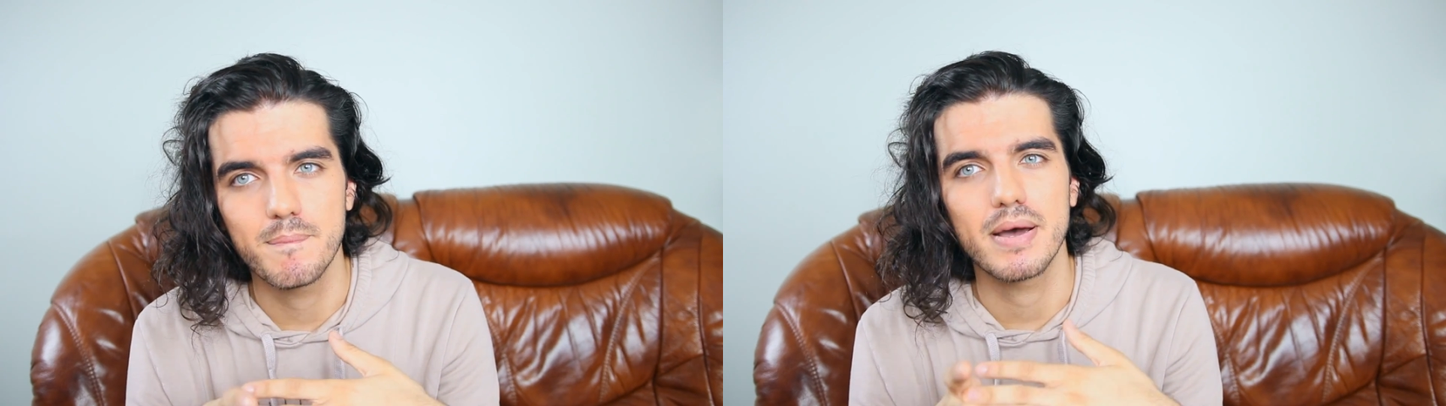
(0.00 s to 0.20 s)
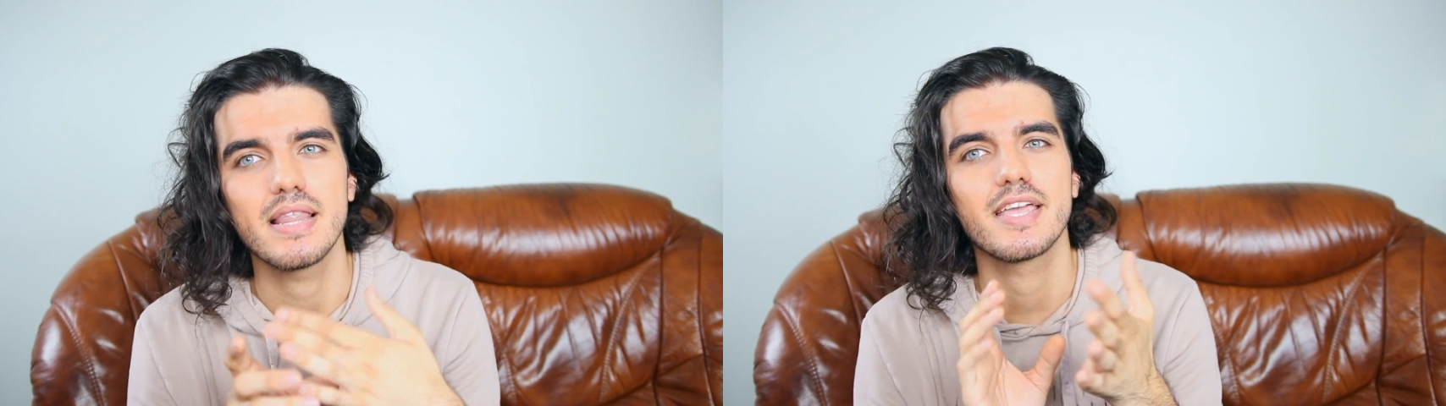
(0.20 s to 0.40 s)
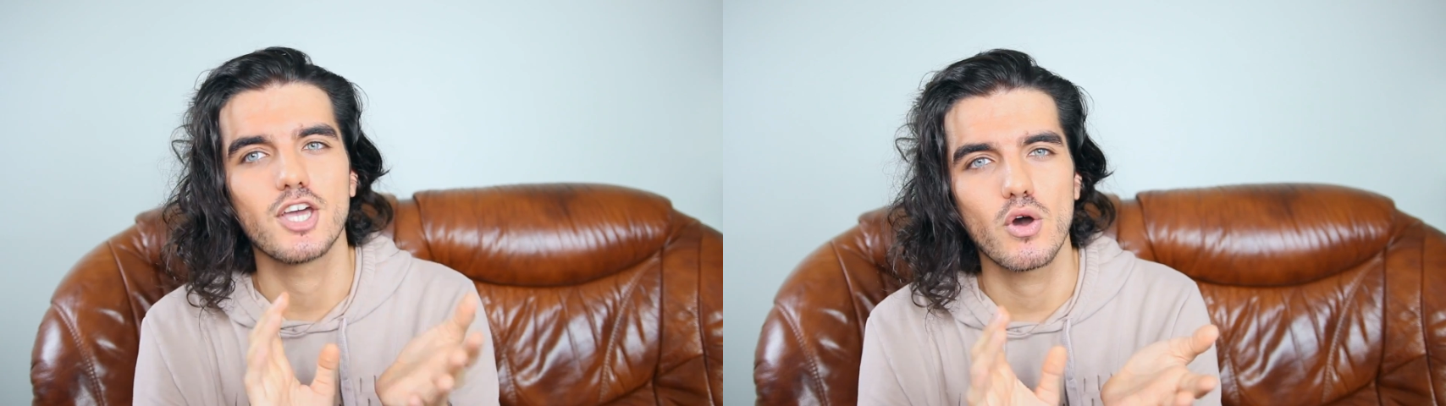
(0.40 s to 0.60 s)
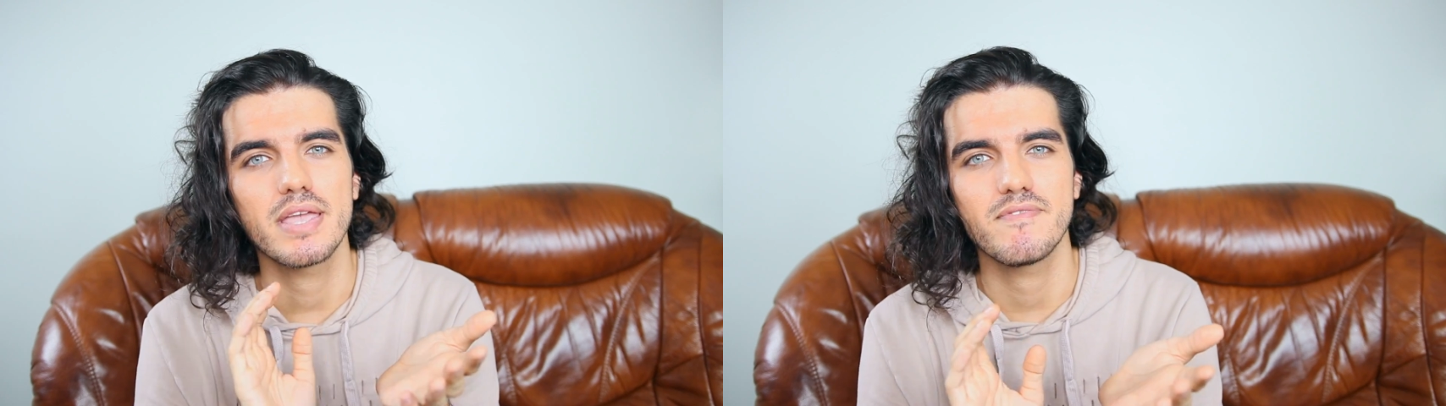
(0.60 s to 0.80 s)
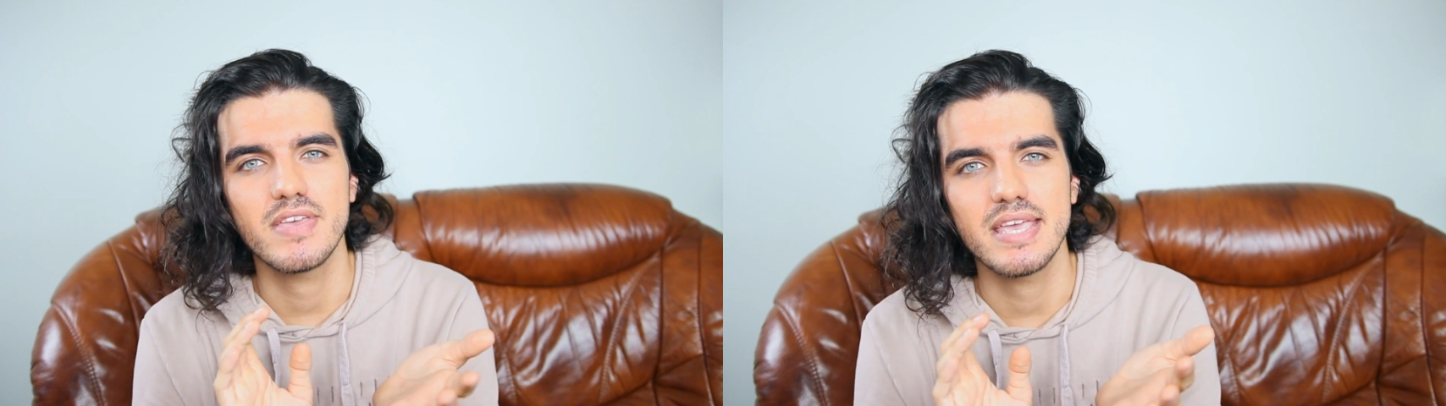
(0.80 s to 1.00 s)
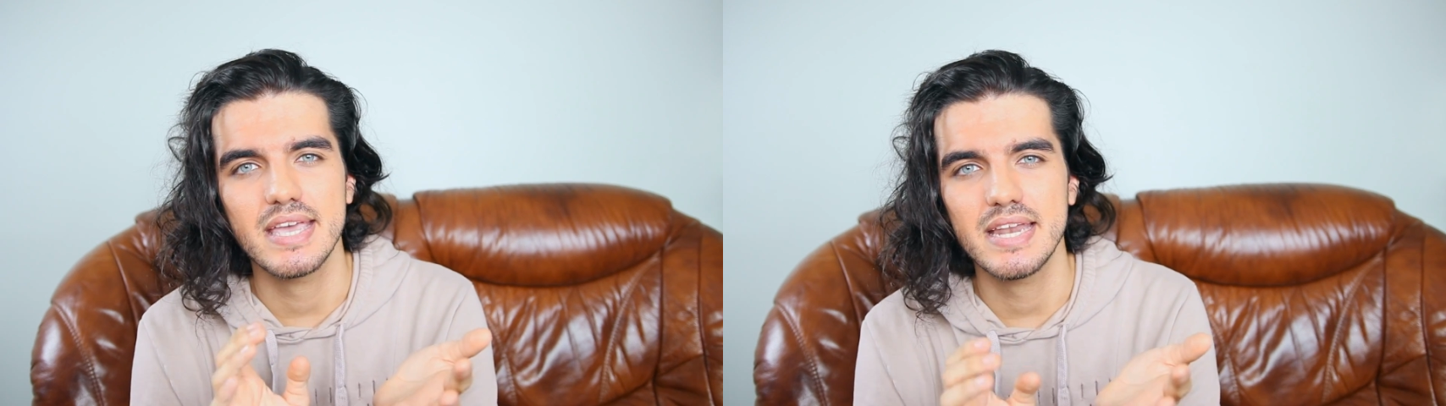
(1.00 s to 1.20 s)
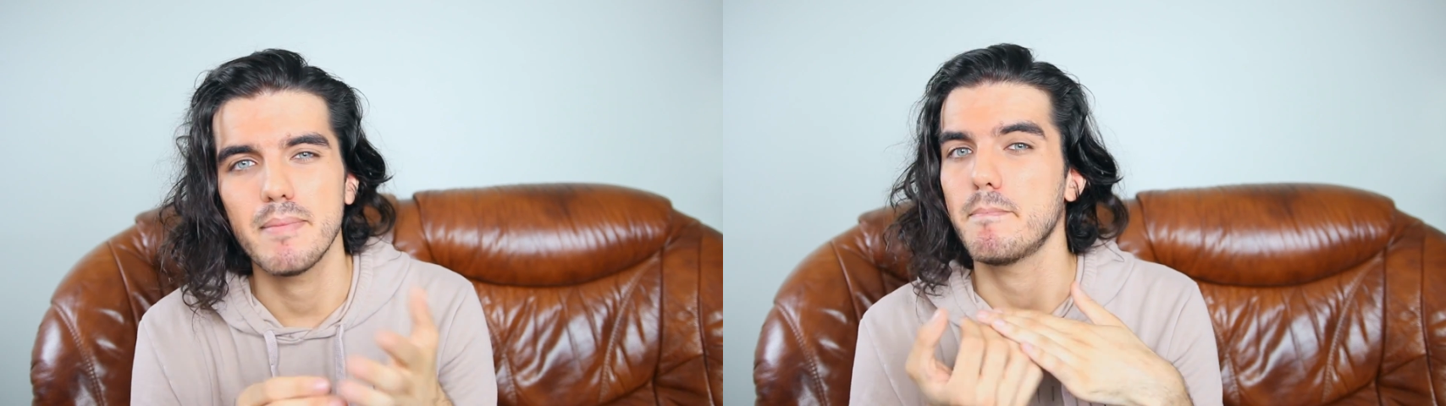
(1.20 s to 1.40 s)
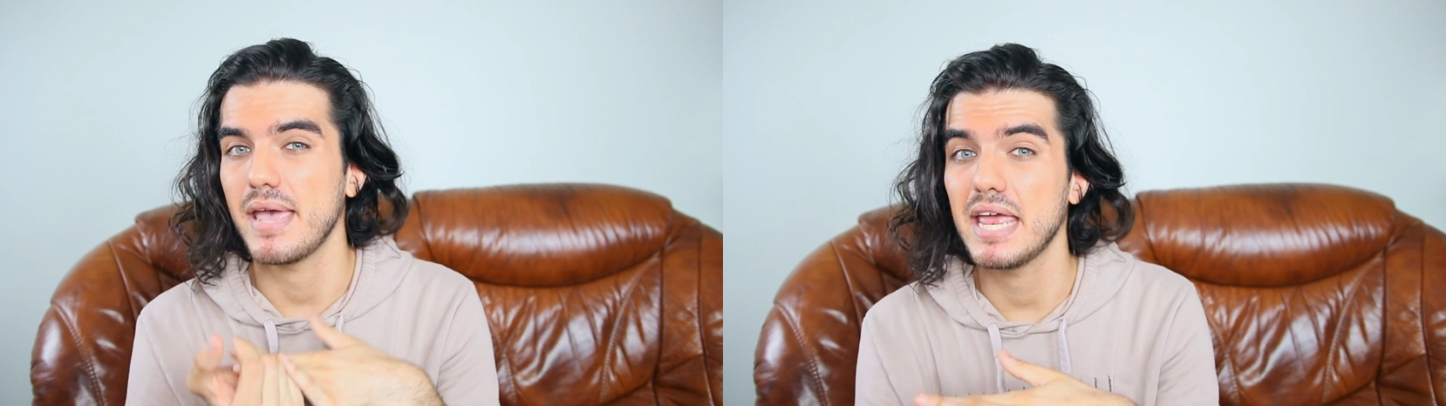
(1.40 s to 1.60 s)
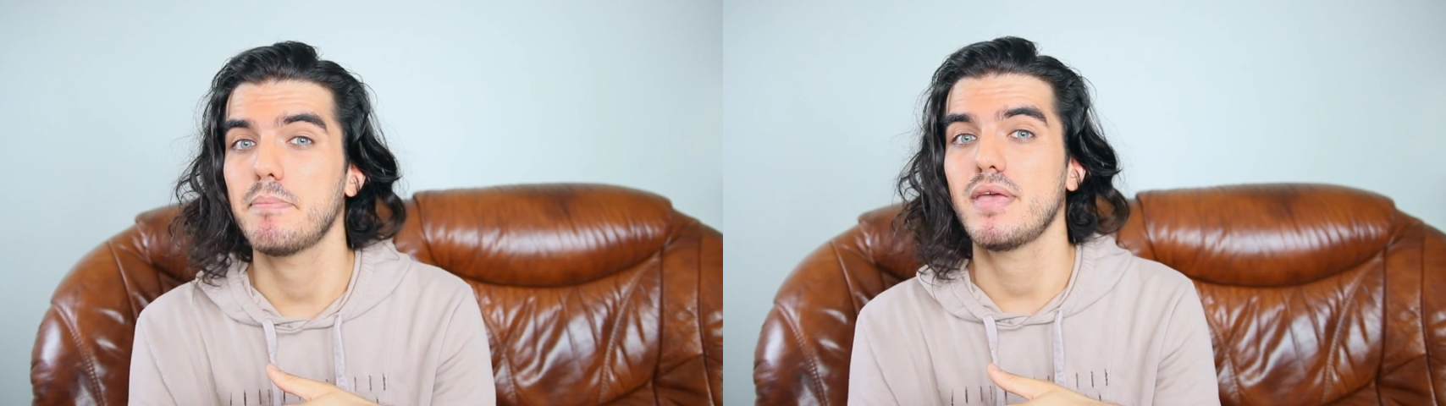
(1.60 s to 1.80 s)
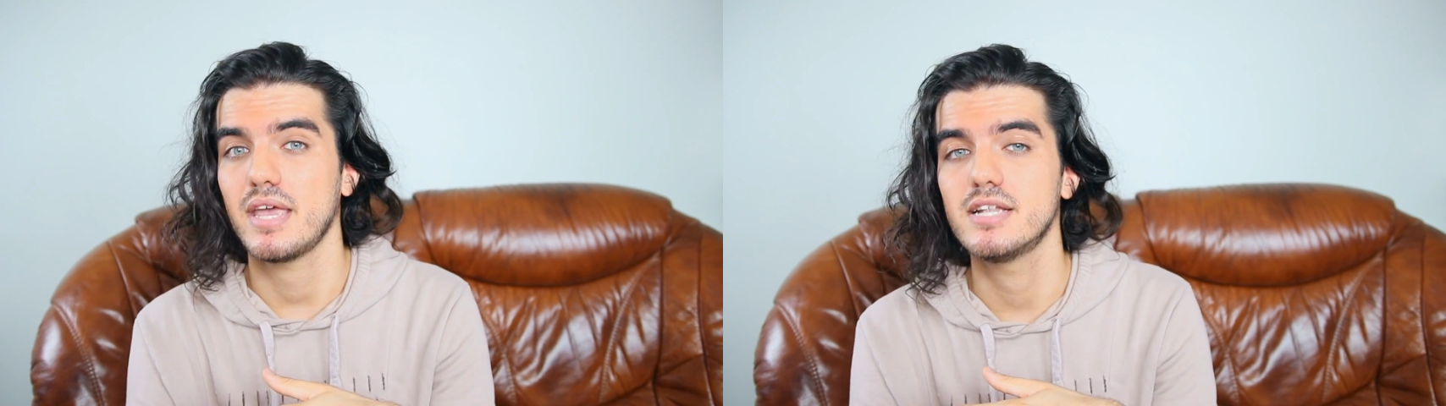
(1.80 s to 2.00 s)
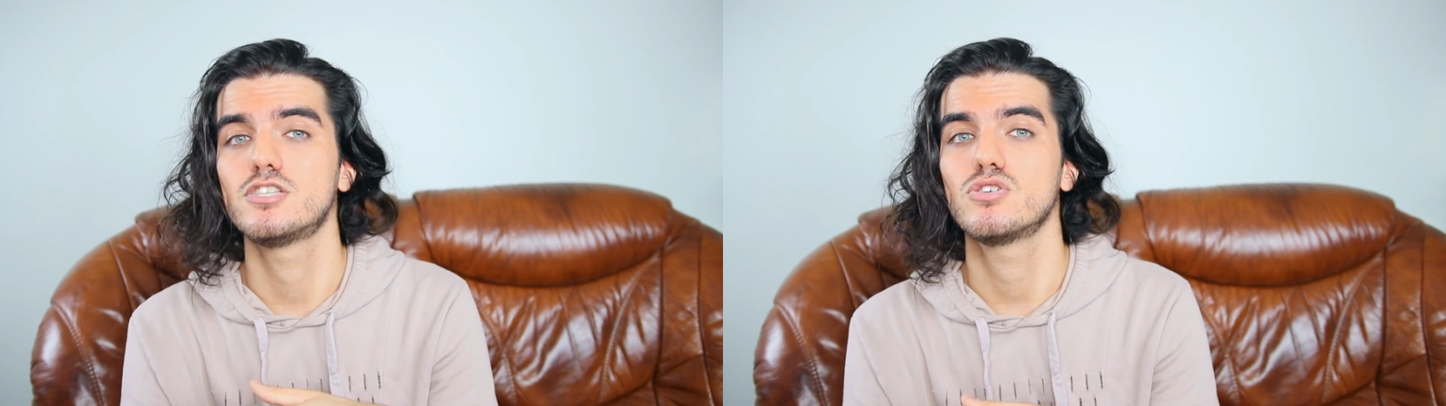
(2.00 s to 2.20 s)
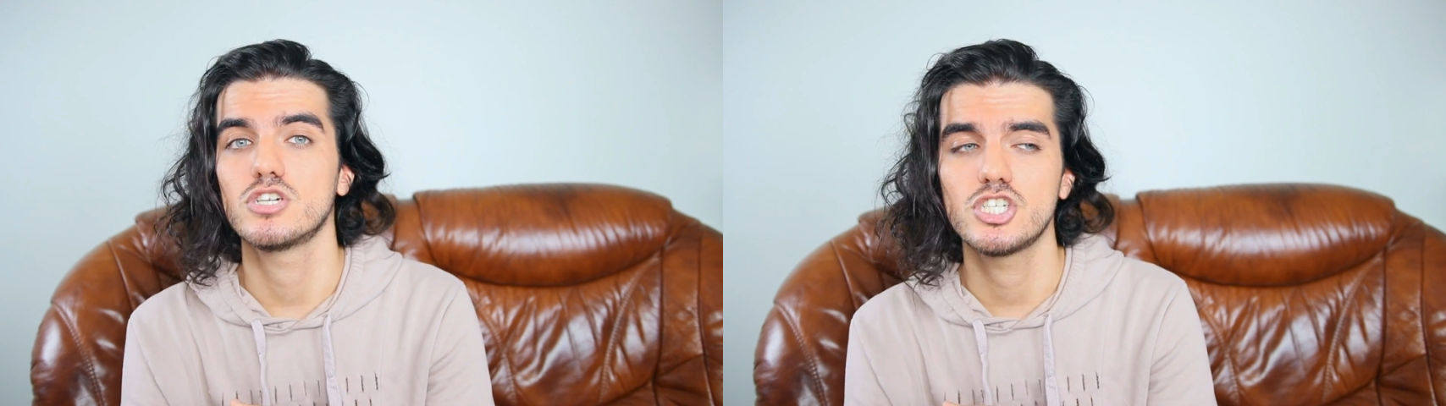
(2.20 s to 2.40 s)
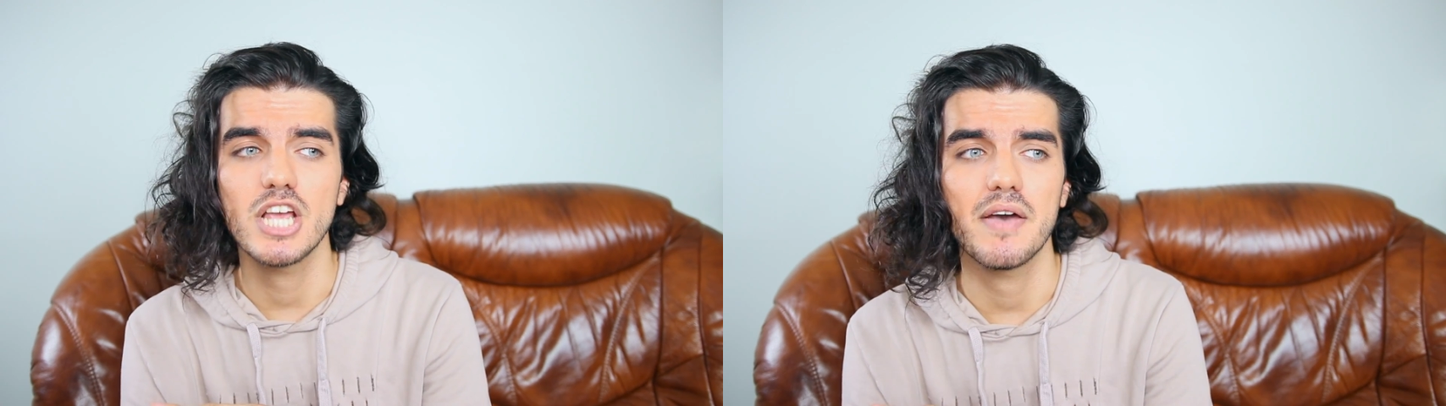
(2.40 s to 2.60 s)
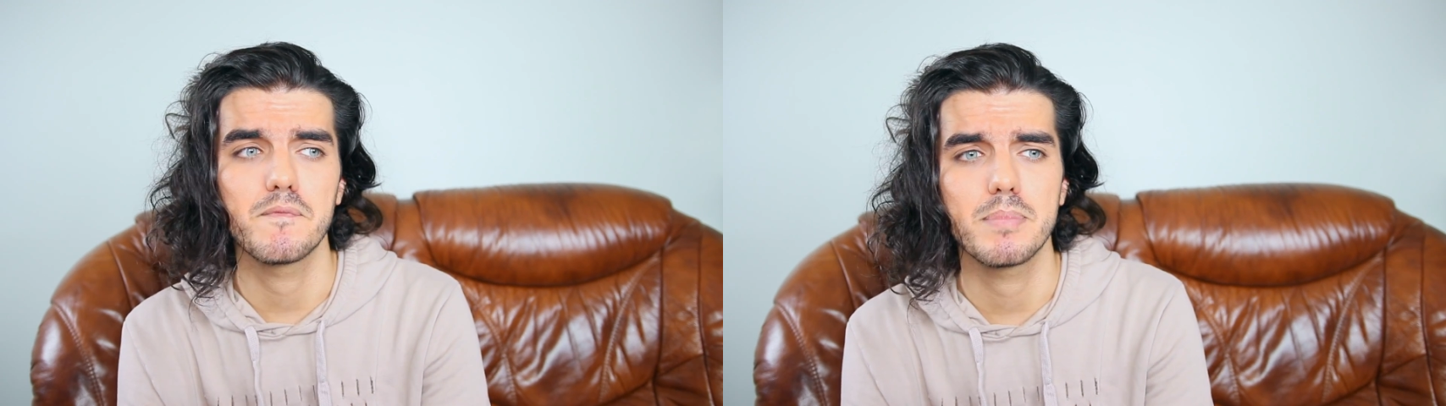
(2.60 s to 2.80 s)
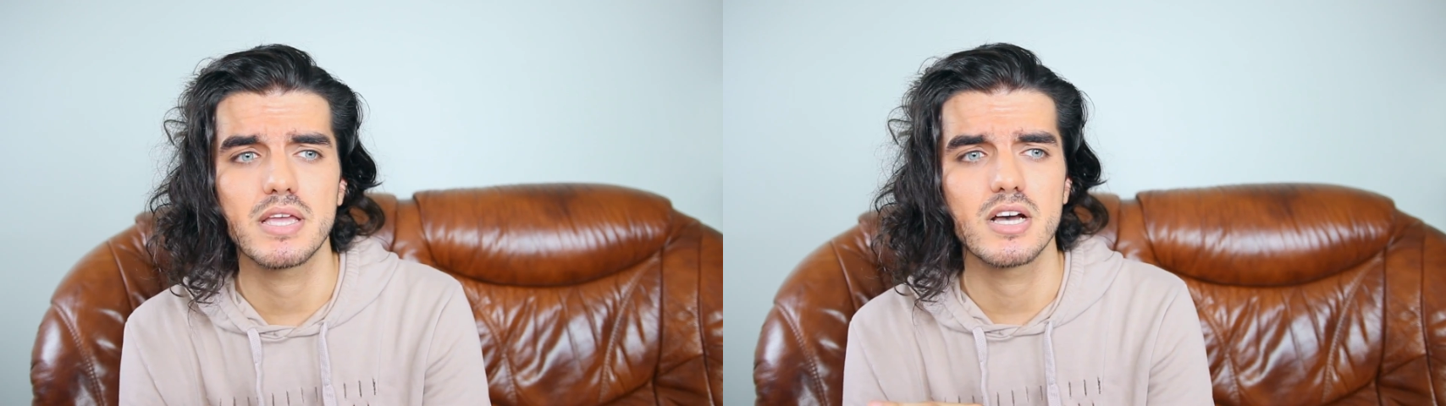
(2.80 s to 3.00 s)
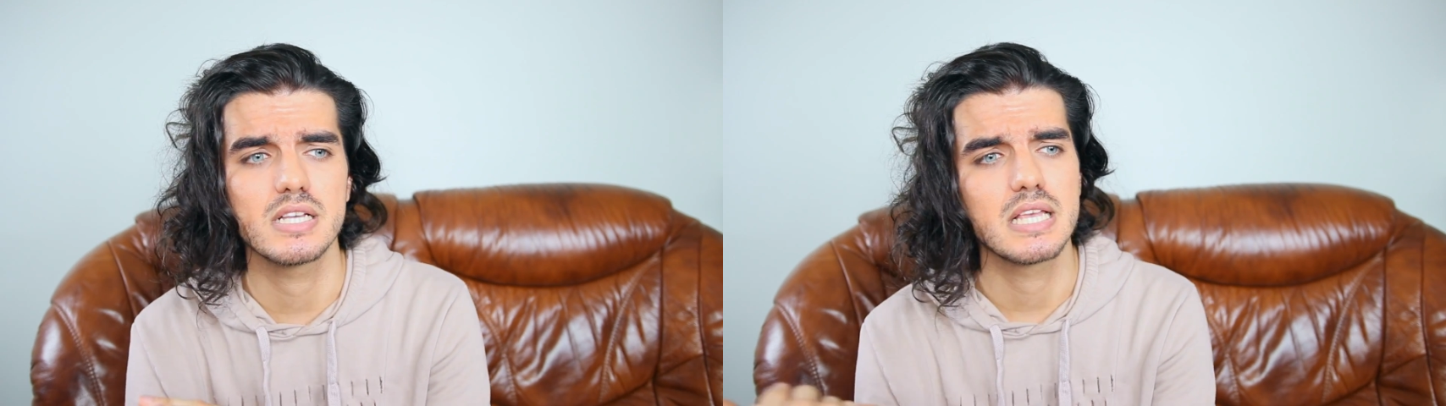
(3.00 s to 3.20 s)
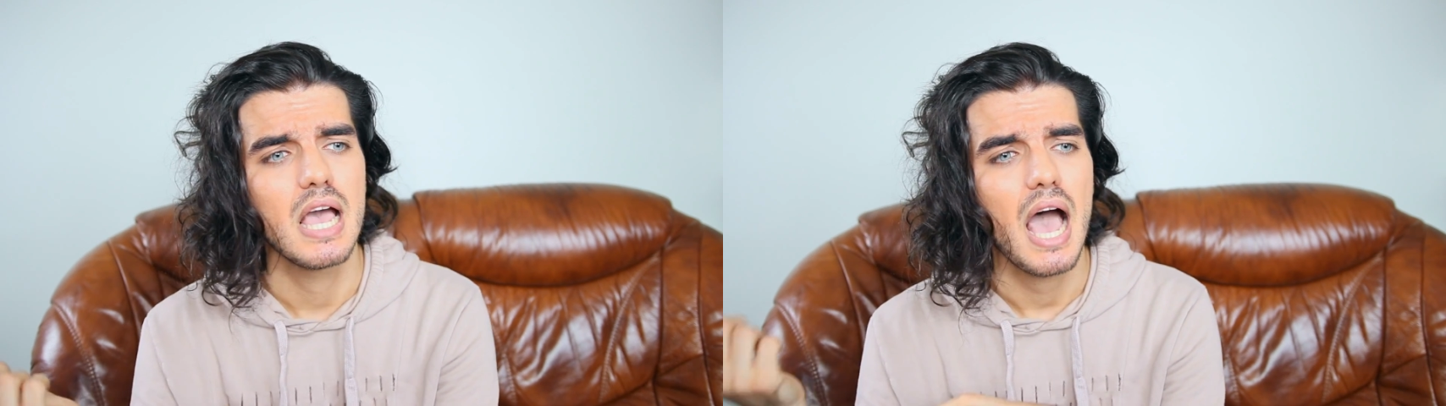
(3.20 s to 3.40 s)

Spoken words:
but like going vegan made me into a chef because